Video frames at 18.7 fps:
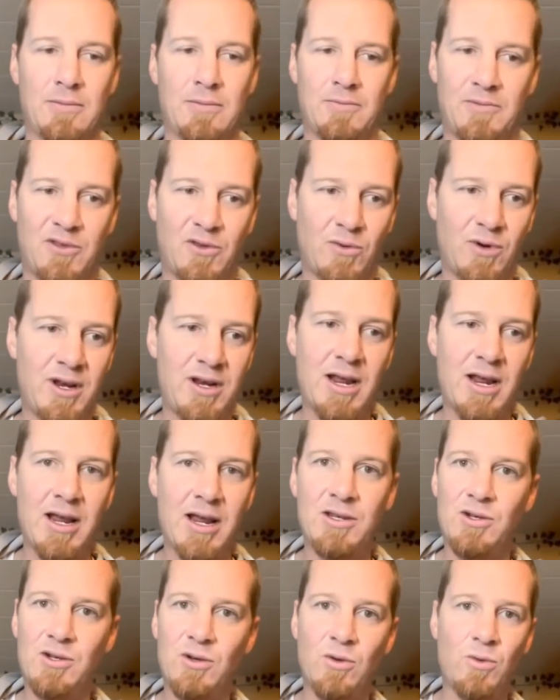3
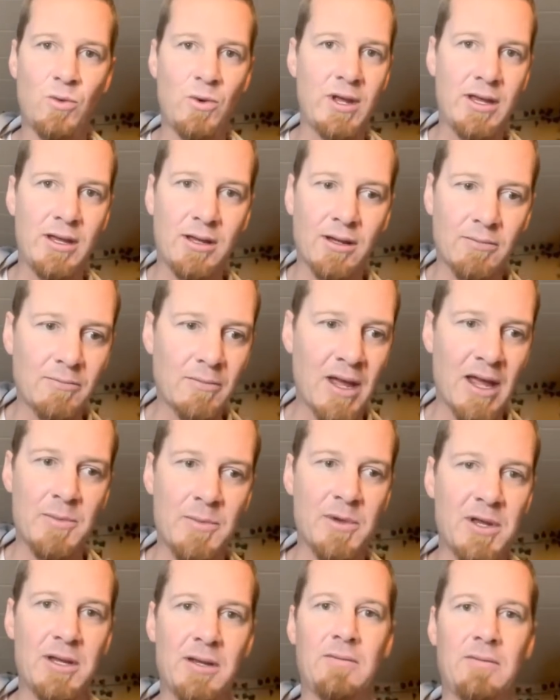days to a week,
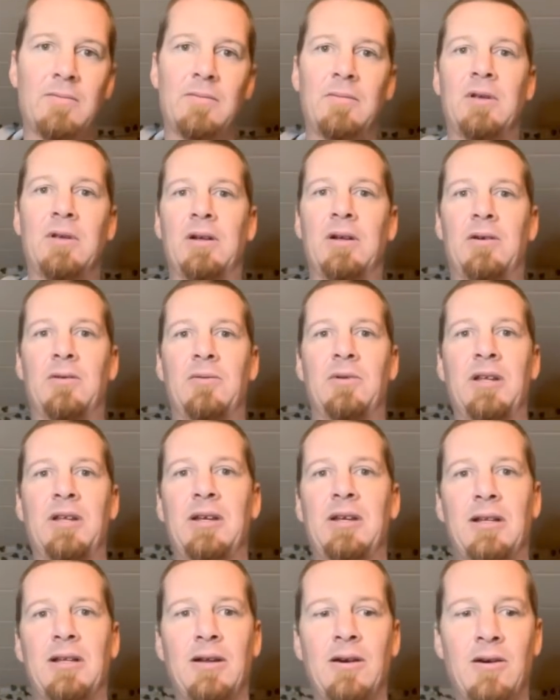maybe. You know, get
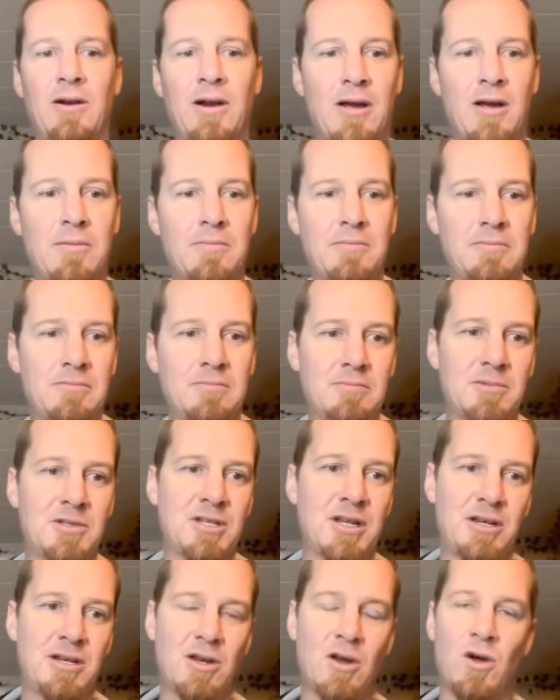cleared up,
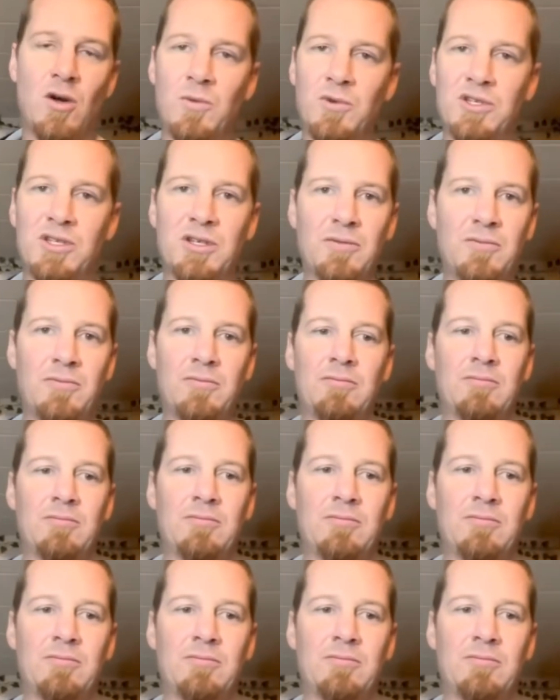send you home with some...